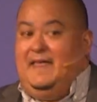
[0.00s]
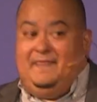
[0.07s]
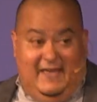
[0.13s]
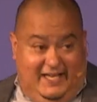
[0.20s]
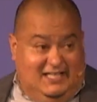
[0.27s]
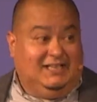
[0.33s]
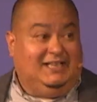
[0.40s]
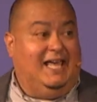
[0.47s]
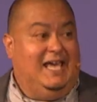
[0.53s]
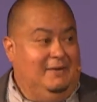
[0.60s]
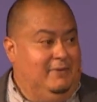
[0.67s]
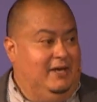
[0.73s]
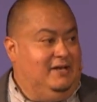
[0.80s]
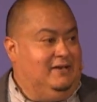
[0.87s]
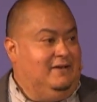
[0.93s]
they claim
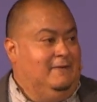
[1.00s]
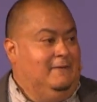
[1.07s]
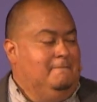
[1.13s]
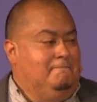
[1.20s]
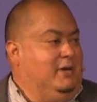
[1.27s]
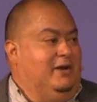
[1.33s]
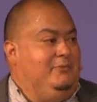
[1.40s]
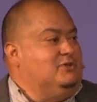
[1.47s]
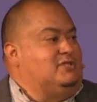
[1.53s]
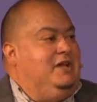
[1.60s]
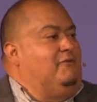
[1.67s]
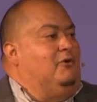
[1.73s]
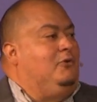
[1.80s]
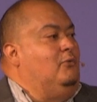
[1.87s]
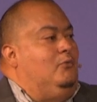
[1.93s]
it but it was
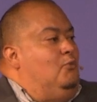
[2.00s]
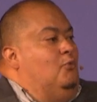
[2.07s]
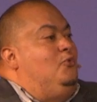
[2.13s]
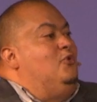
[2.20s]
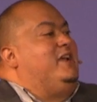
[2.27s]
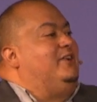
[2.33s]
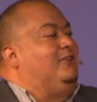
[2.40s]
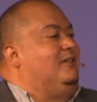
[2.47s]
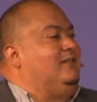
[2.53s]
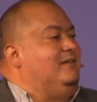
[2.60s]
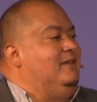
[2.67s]
never real.